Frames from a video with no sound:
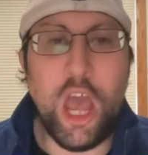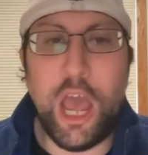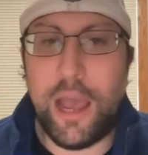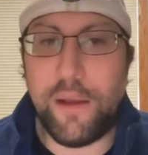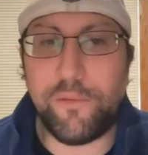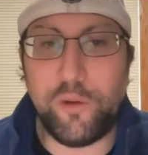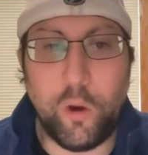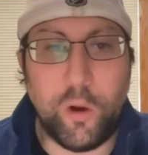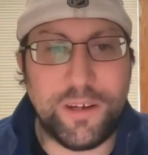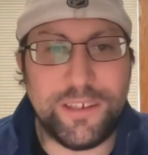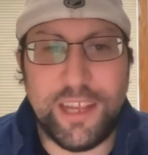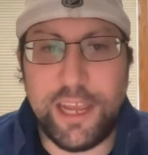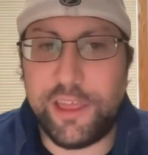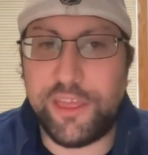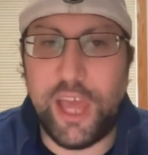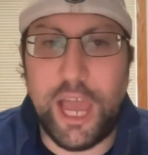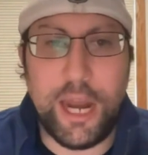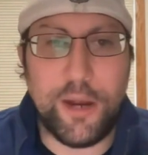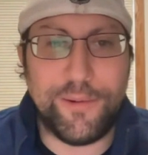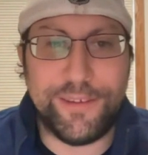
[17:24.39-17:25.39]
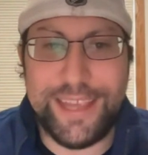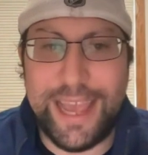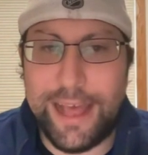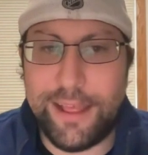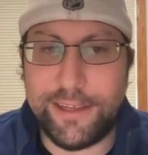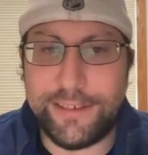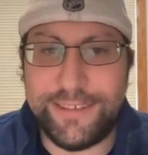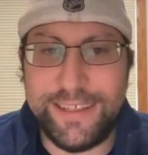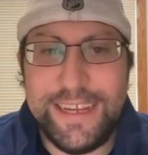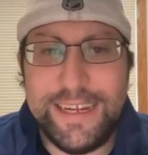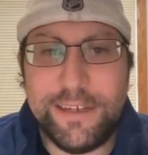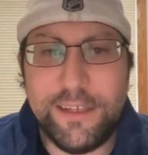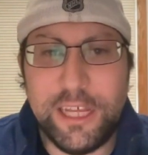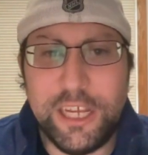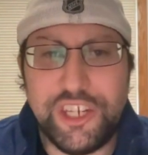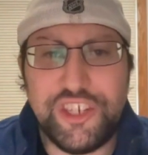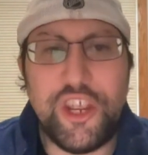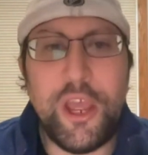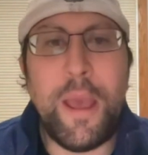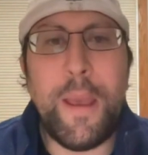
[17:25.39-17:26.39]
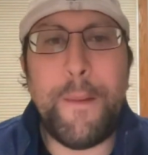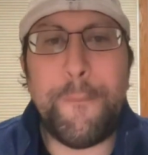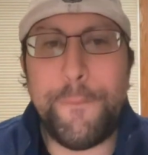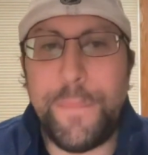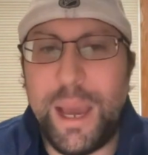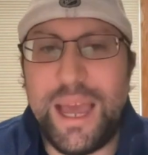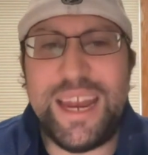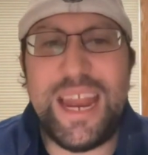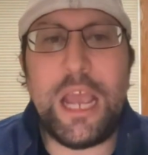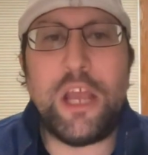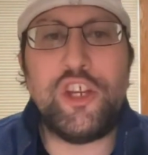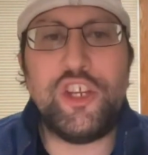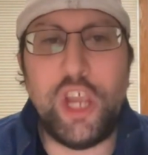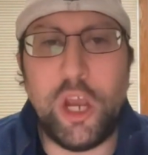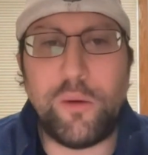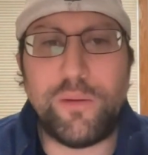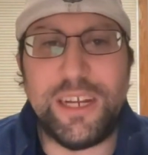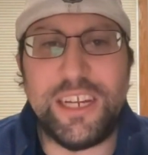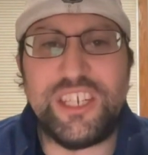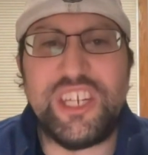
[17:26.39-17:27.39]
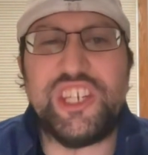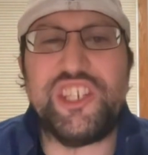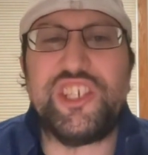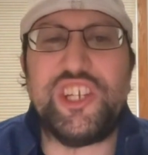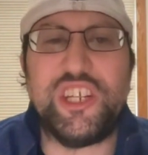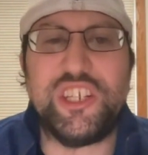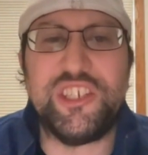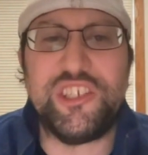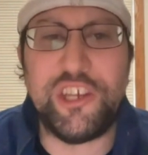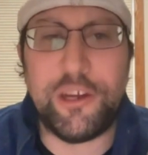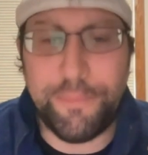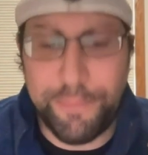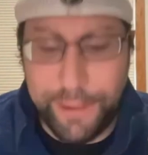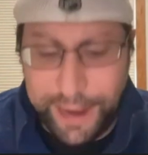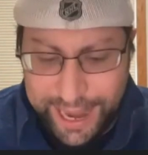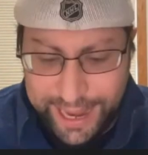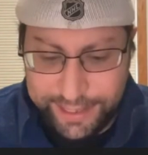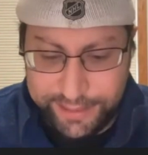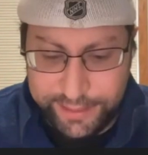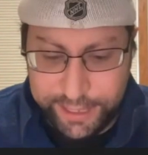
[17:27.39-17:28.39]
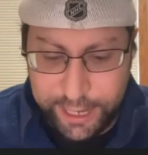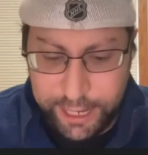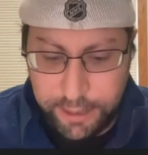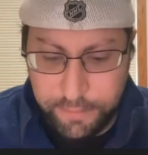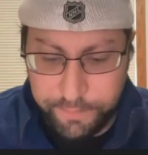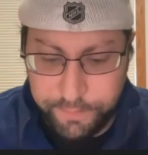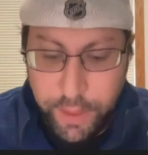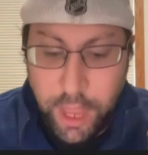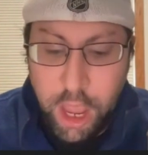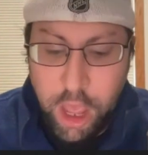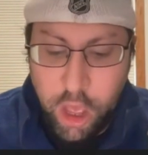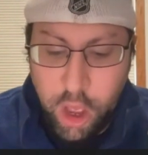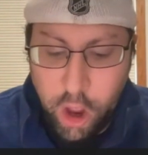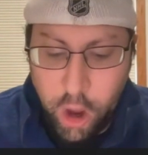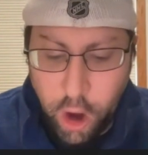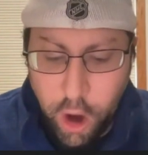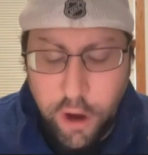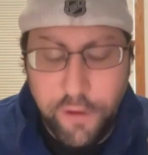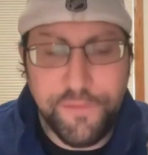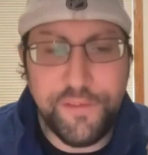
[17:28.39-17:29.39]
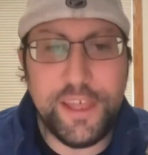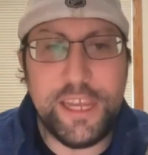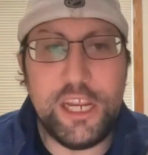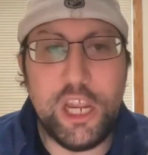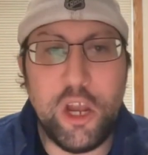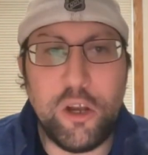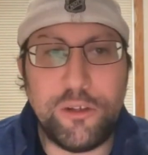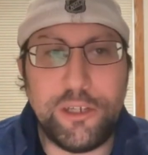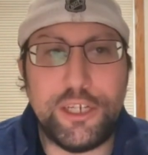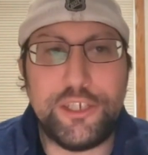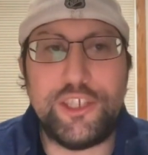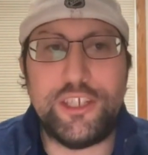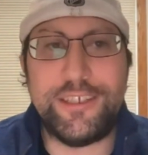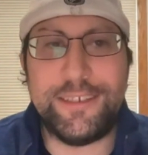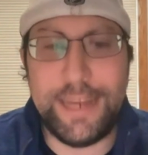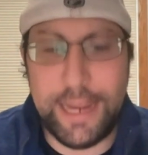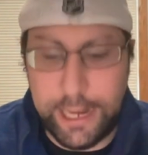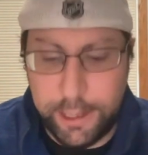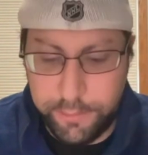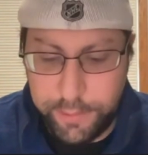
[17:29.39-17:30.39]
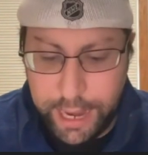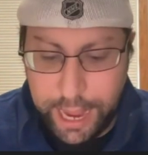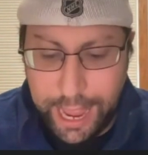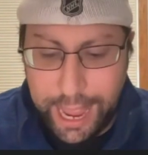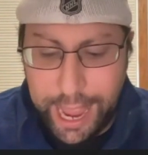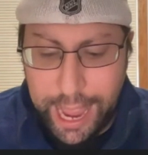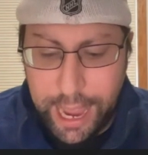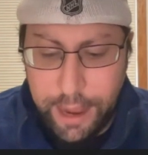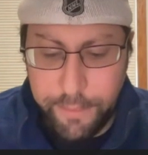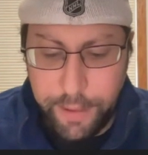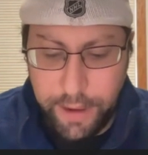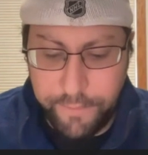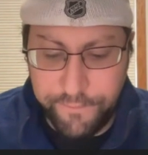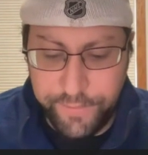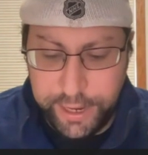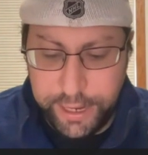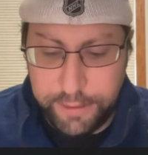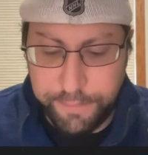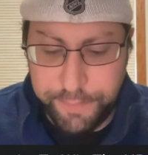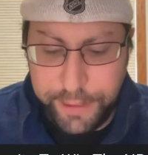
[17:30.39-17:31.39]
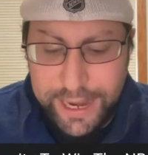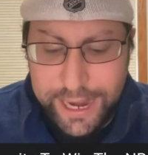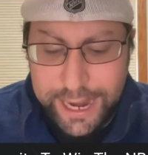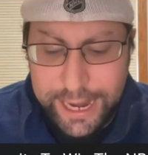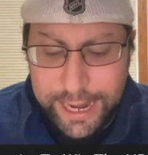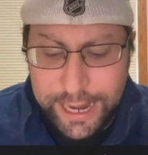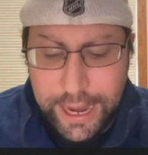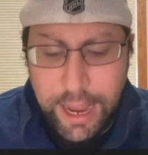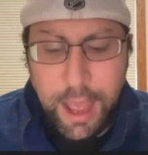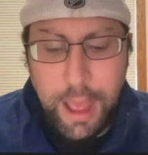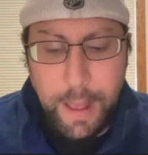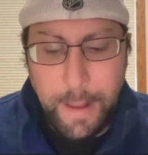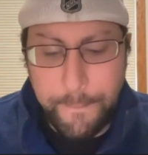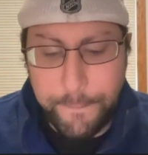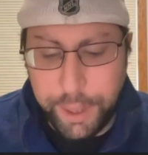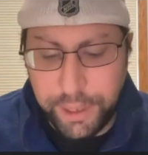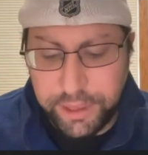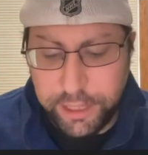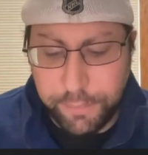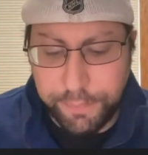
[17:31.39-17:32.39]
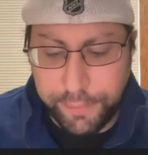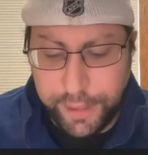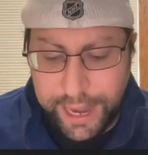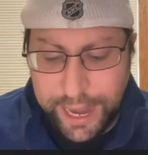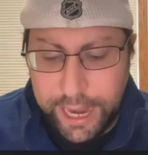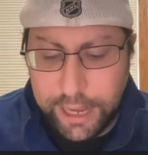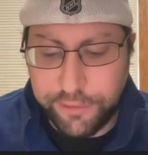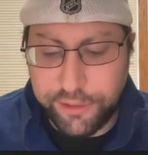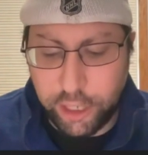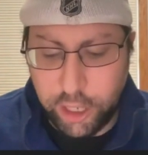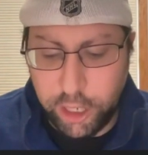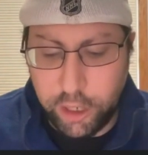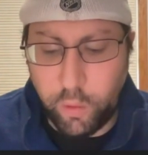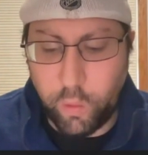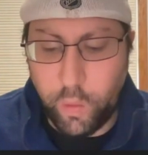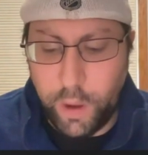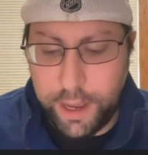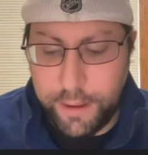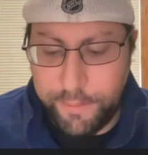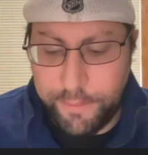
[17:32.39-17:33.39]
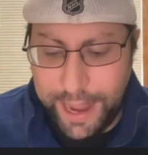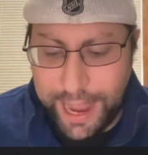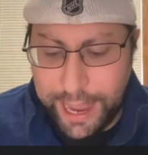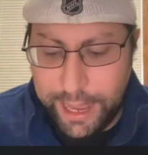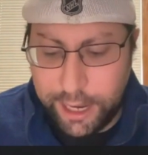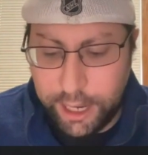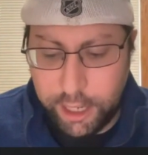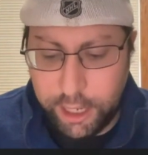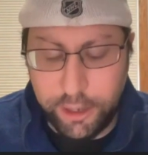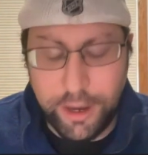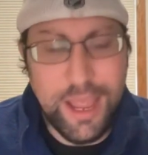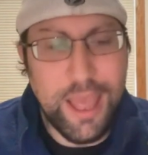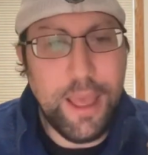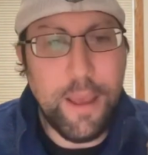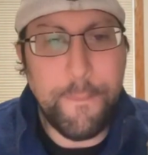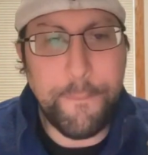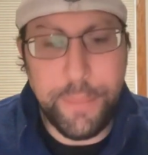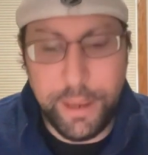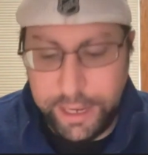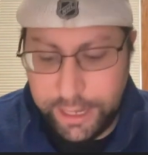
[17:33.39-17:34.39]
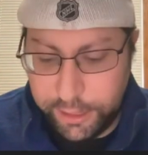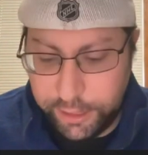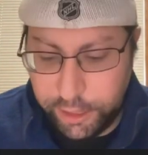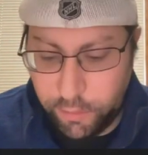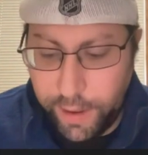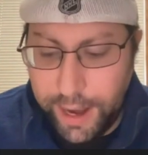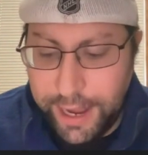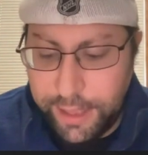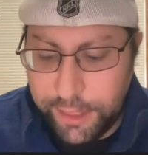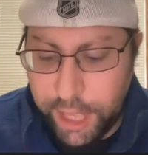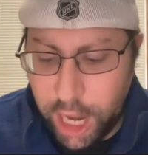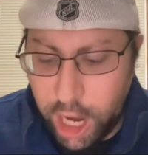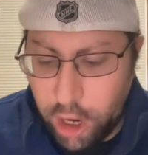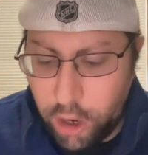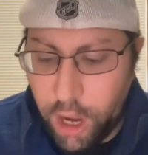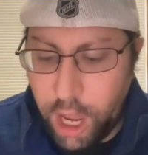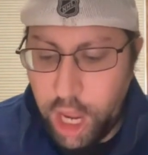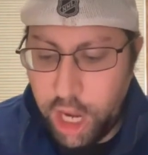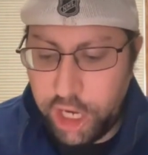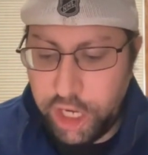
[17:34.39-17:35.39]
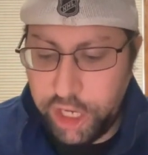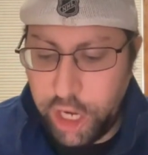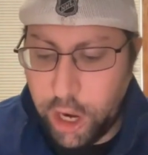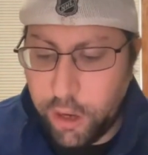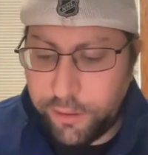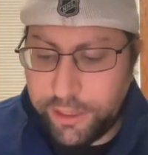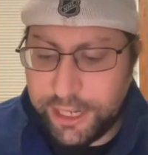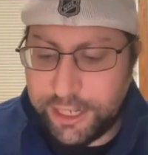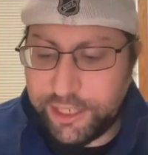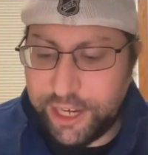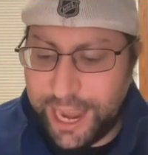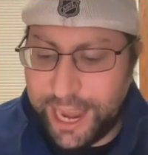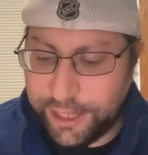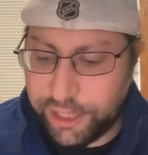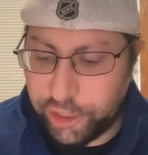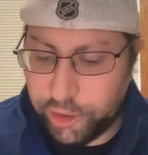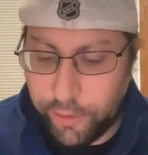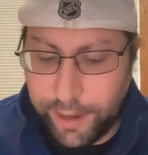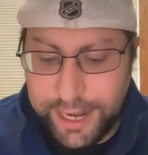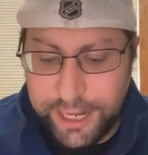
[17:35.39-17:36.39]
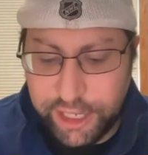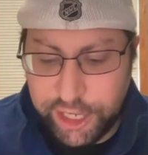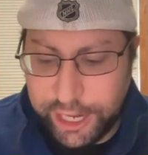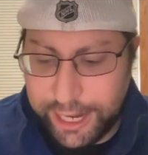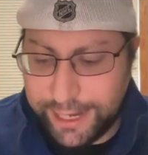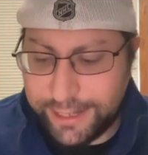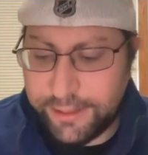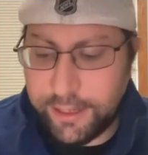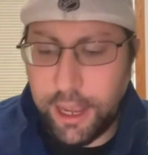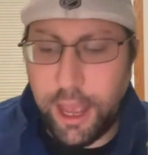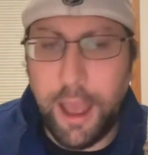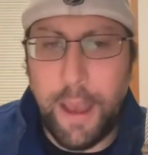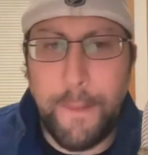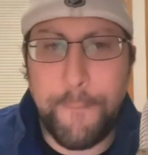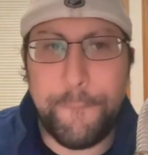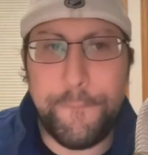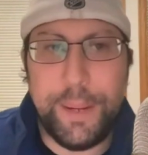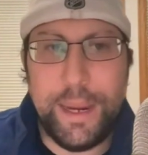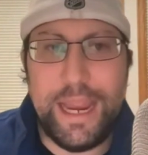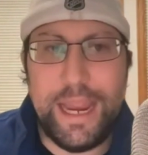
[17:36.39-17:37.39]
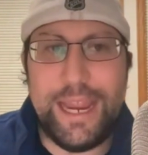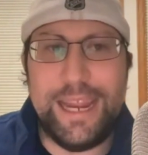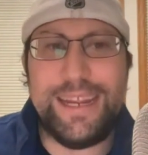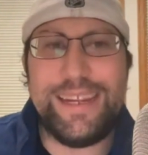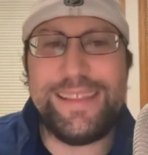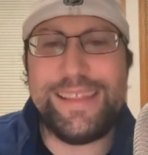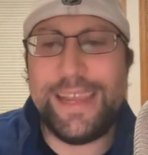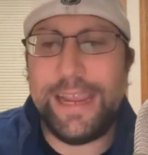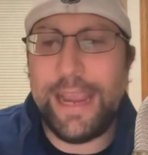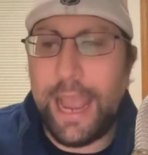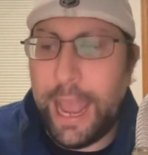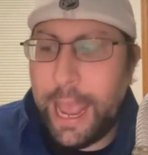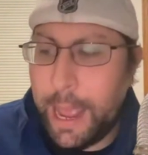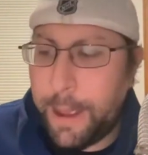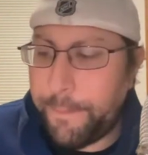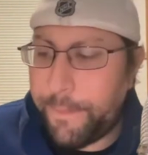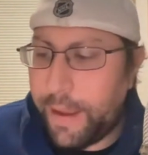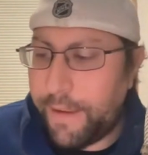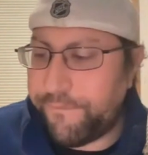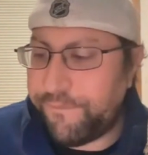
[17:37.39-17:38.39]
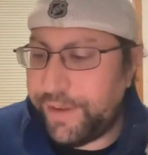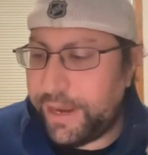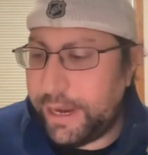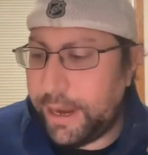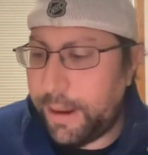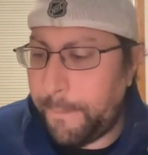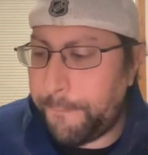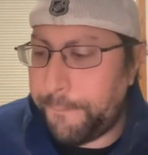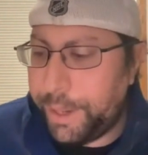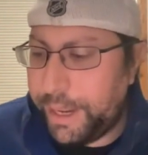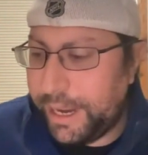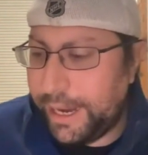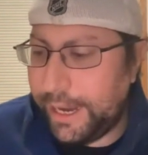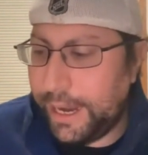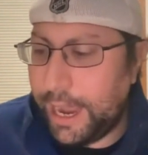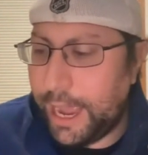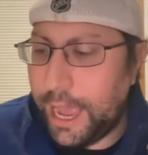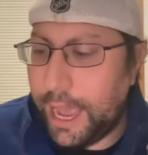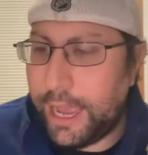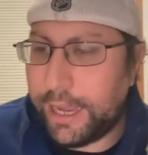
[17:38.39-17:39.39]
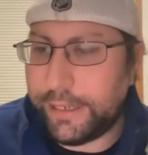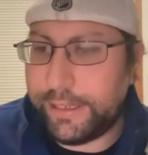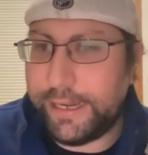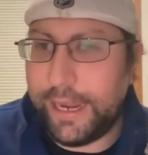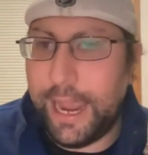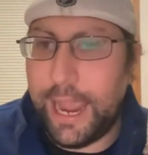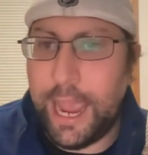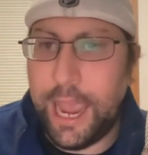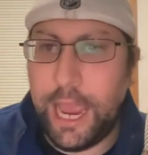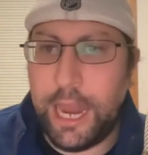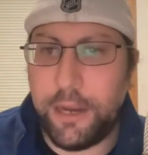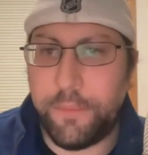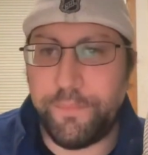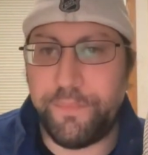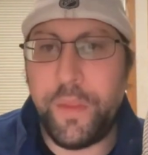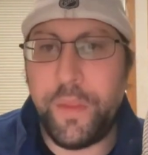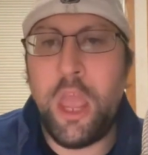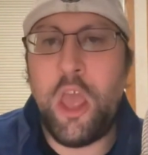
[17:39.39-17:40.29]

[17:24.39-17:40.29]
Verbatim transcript: Of course, I thought it was Alex English, but Jokic is going to surpass him. Hopefully, Jokic is named M V P, but the playoffs are what matter. But either way, though, Jokic has a great chance of being the M V P again.